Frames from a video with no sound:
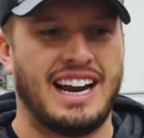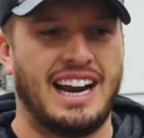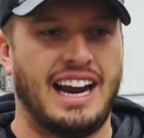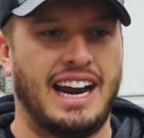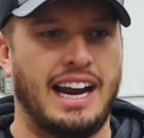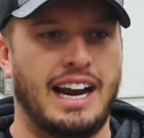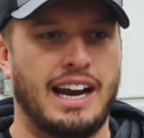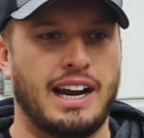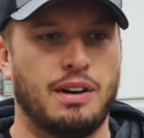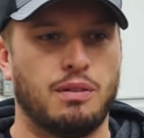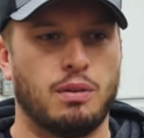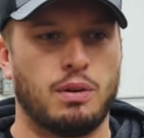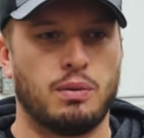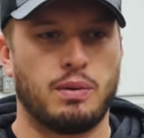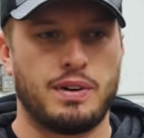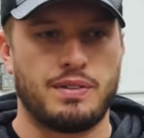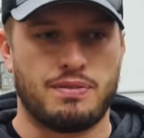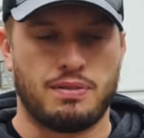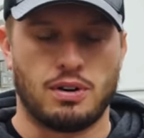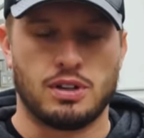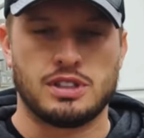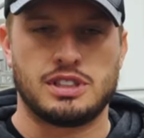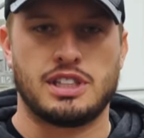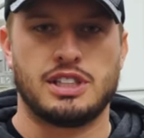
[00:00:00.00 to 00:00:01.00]
And when we
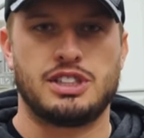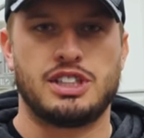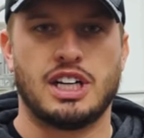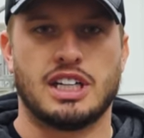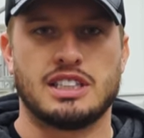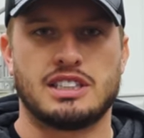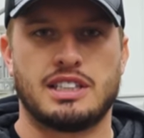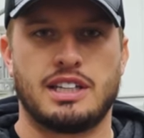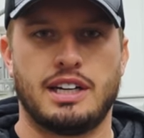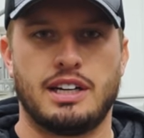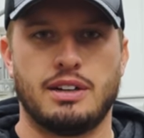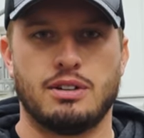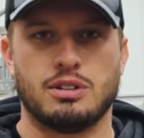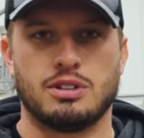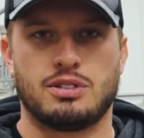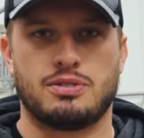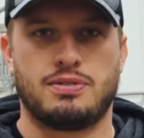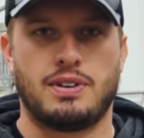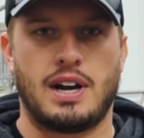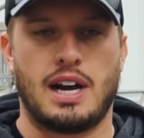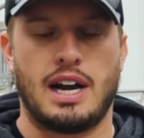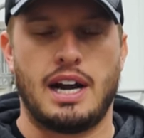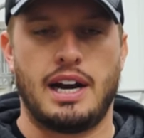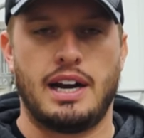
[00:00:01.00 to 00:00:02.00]
first adjusted, it was
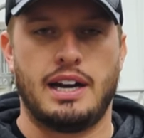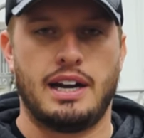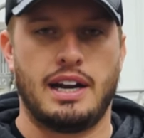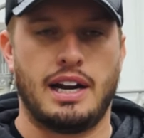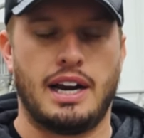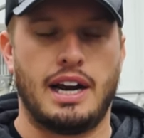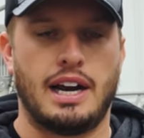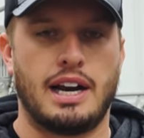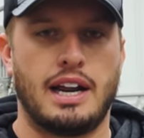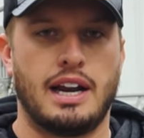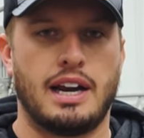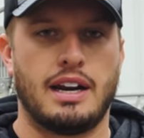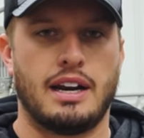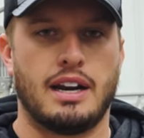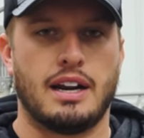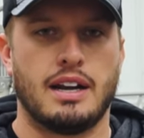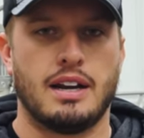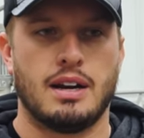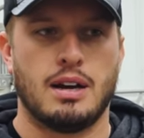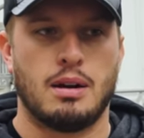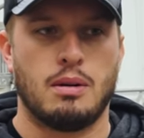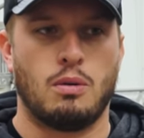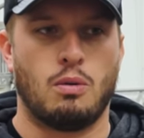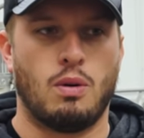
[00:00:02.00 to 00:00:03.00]
fine. And
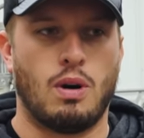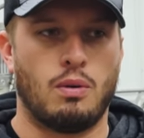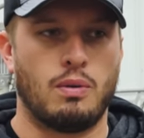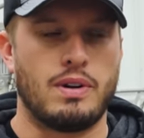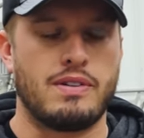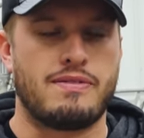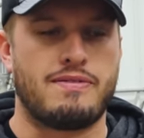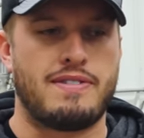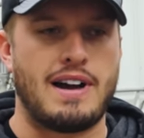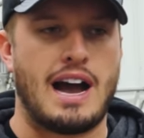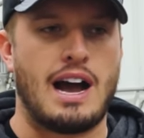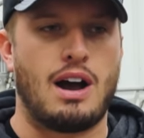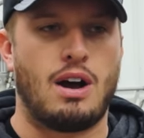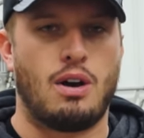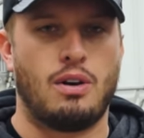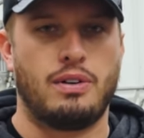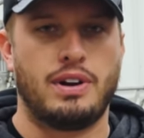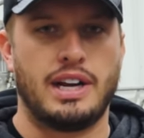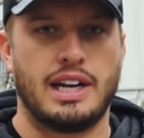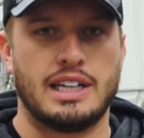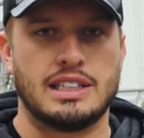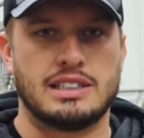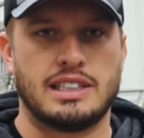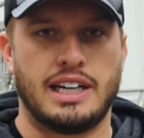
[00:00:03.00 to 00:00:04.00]
then what we
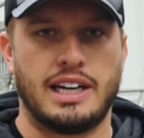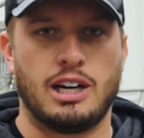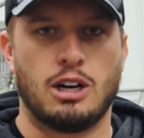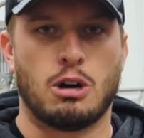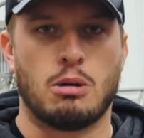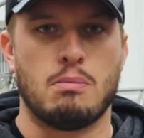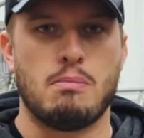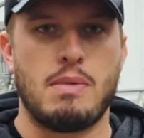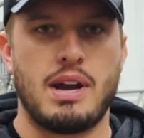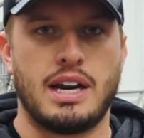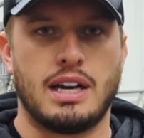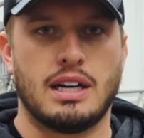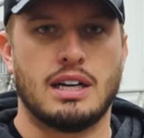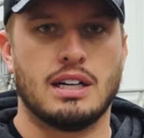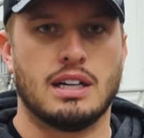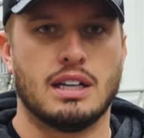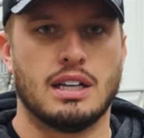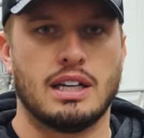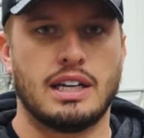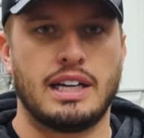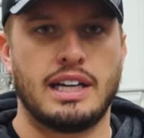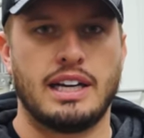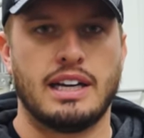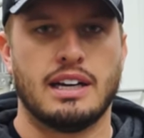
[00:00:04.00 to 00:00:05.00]
found is
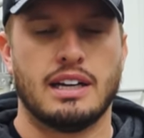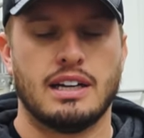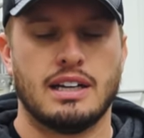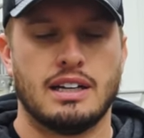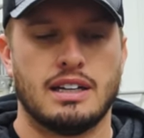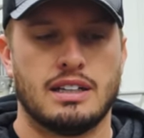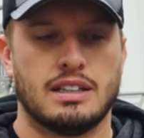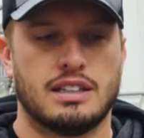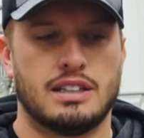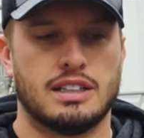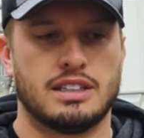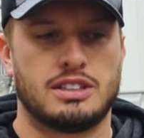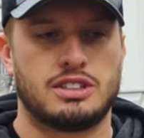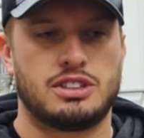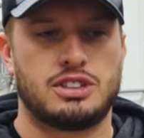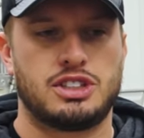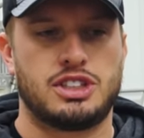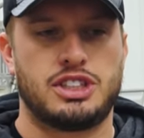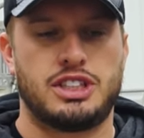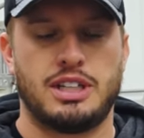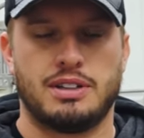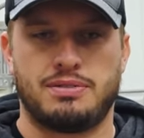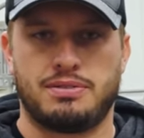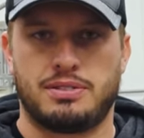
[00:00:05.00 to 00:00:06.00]
intermittently, the
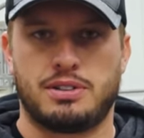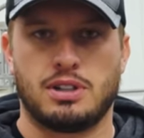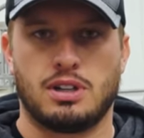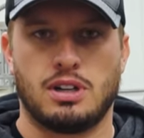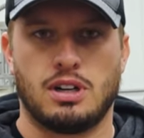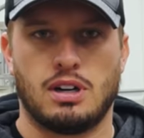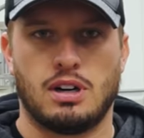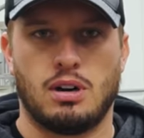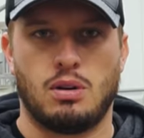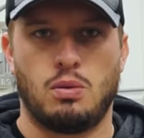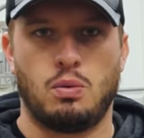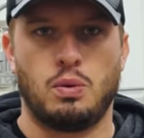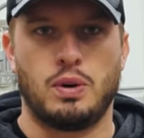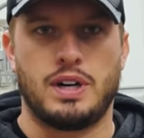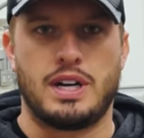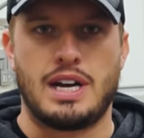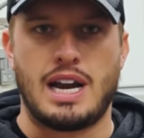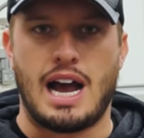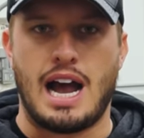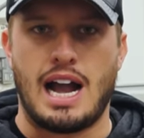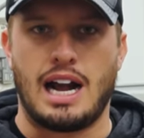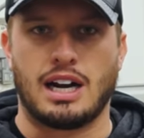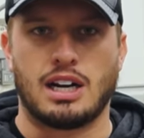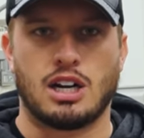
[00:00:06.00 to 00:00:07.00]
shifter would
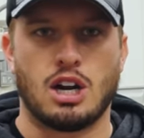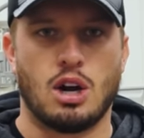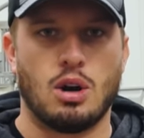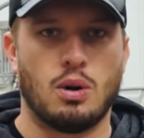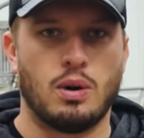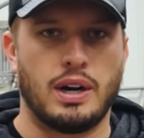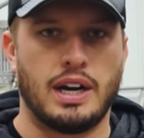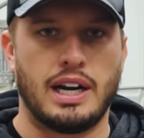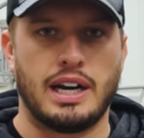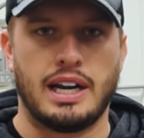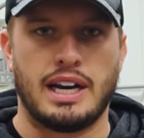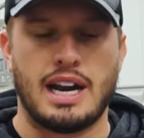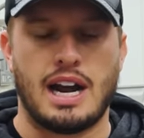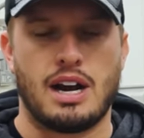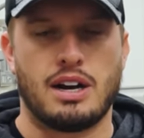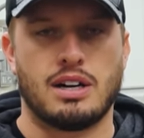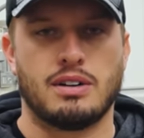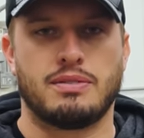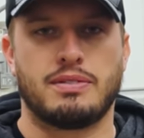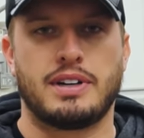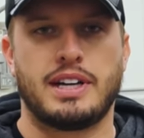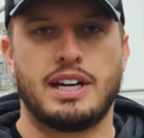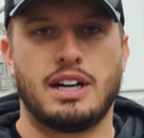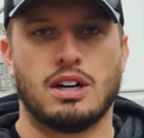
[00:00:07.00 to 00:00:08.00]
not go in and out
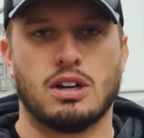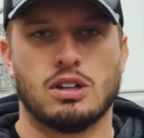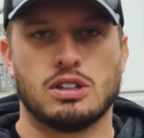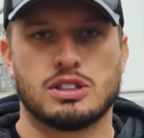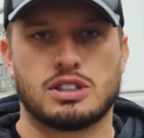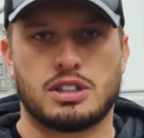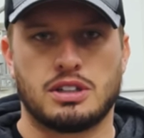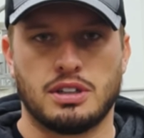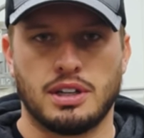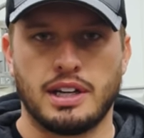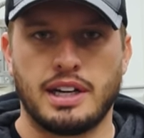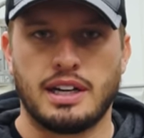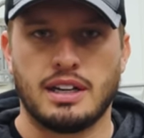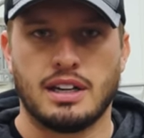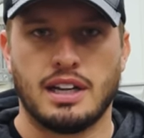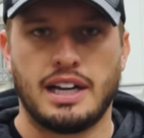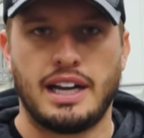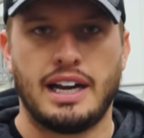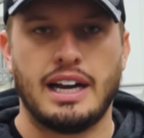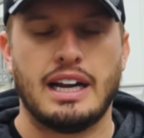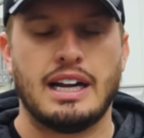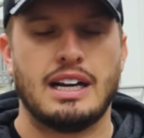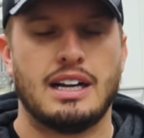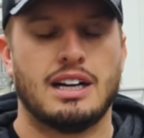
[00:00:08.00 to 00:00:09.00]
of gears
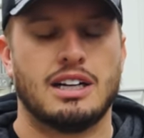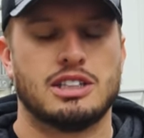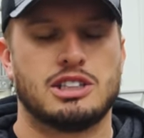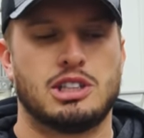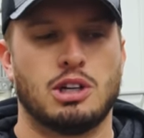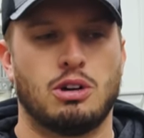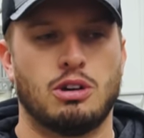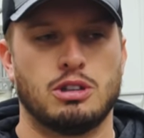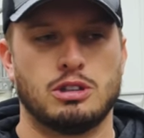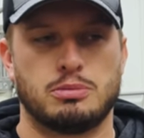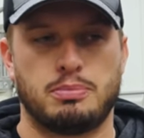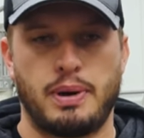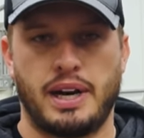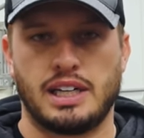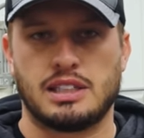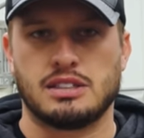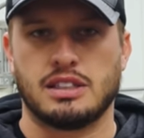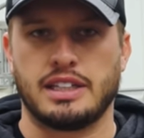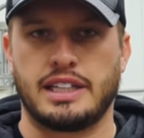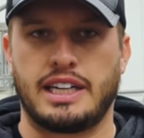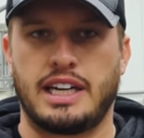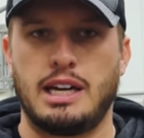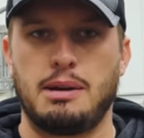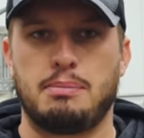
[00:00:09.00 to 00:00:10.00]
cleanly. So it was
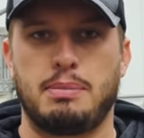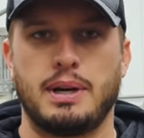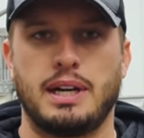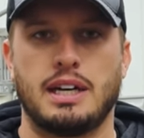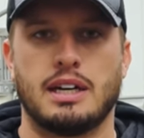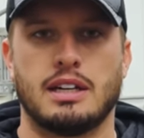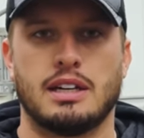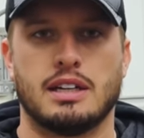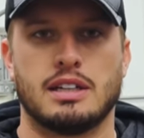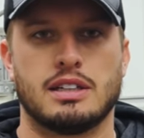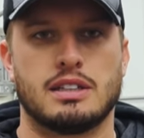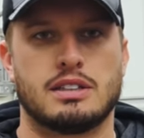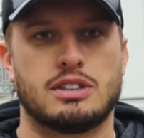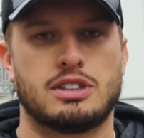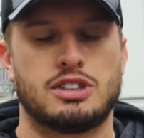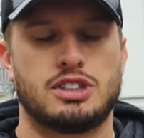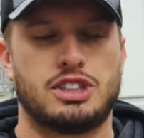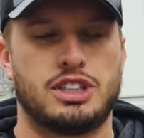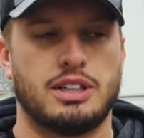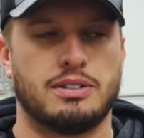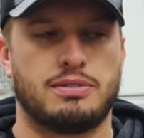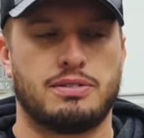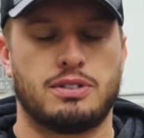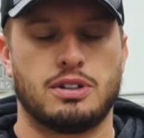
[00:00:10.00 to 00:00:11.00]
basically keeping the
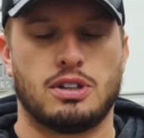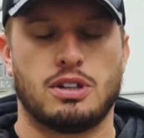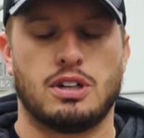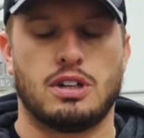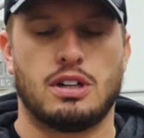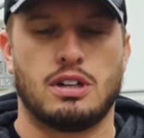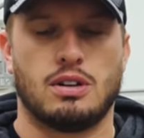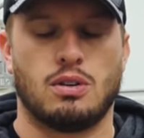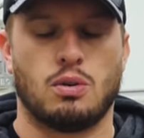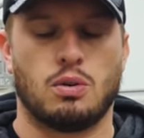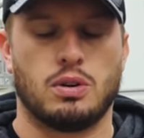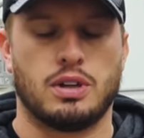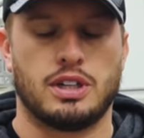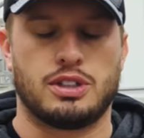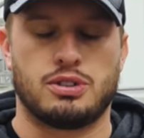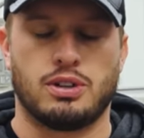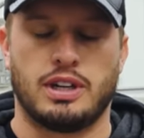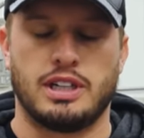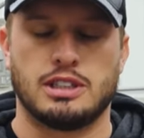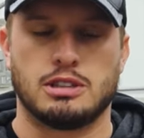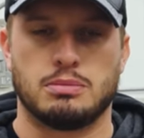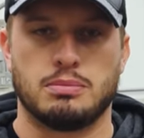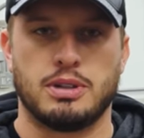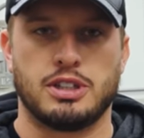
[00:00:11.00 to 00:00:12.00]
shifter or the
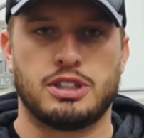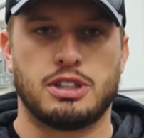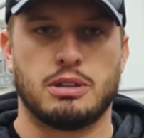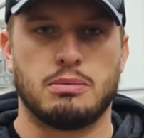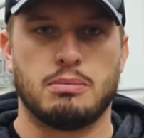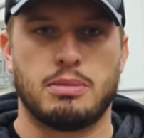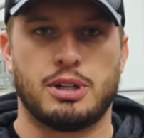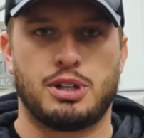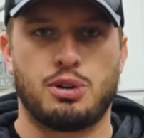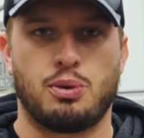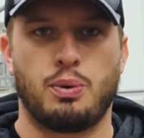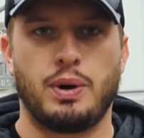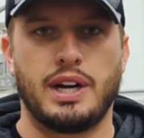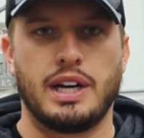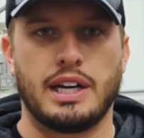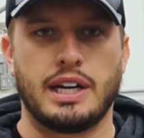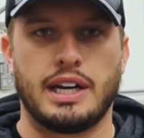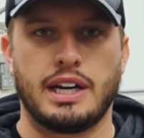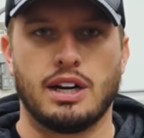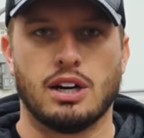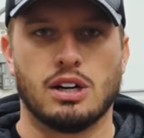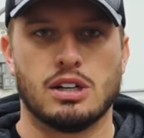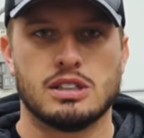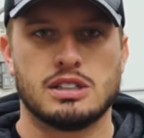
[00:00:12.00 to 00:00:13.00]
transmission between
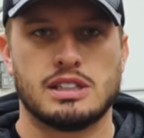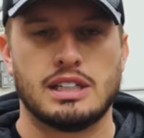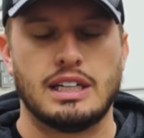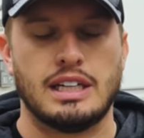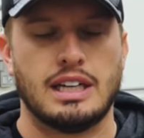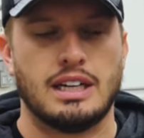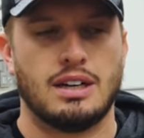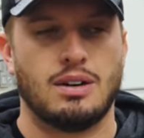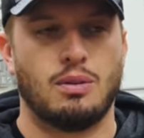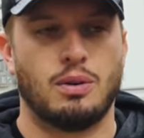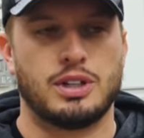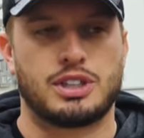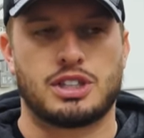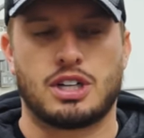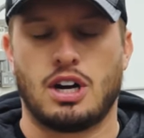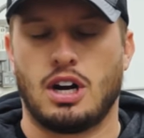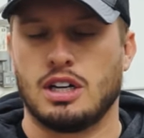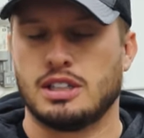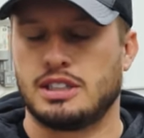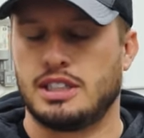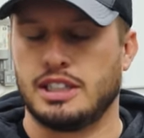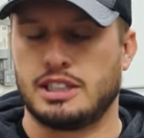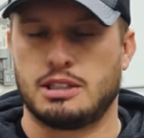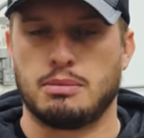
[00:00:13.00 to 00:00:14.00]
gears, which
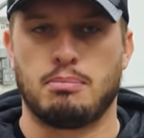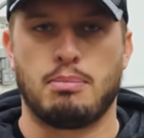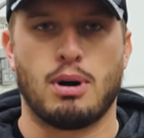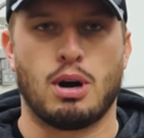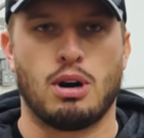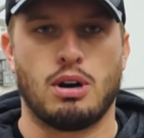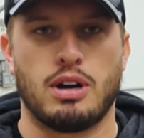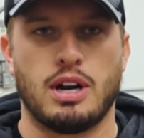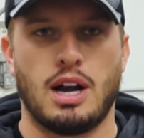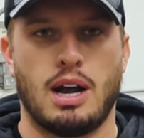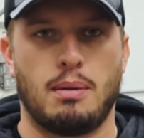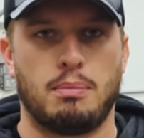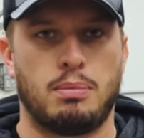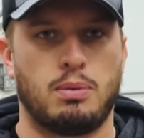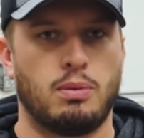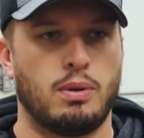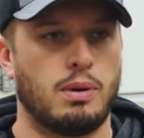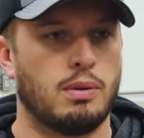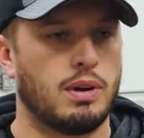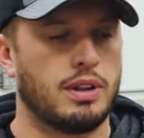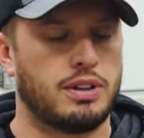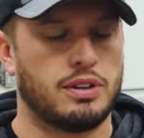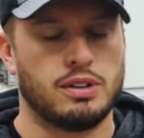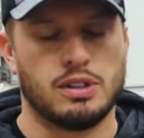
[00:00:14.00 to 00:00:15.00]
caused it to burn up.
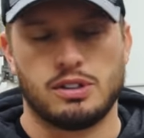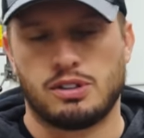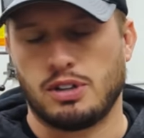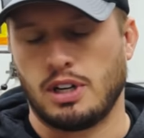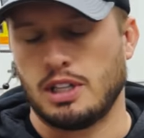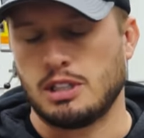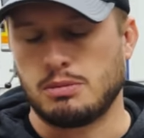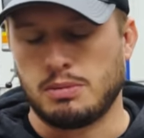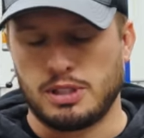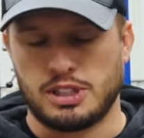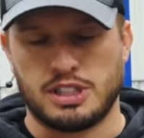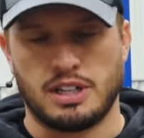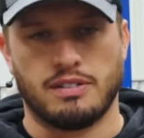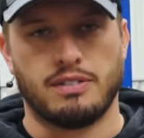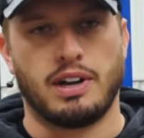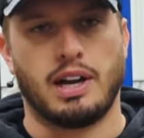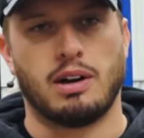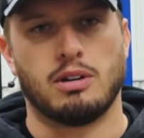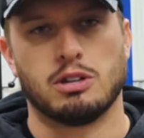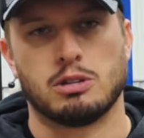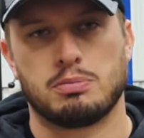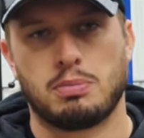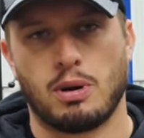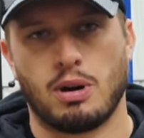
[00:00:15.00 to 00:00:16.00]
We went through the transmission,
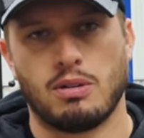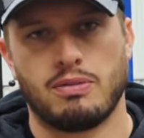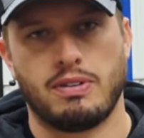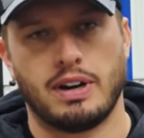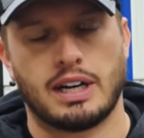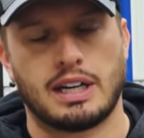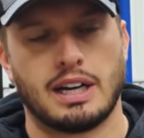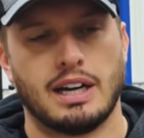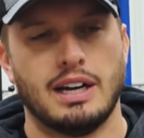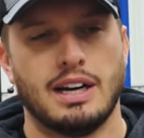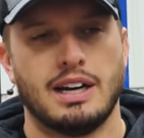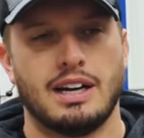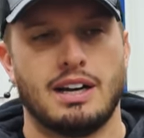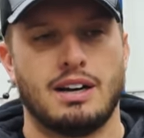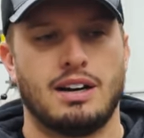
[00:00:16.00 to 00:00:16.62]
everything was perfect.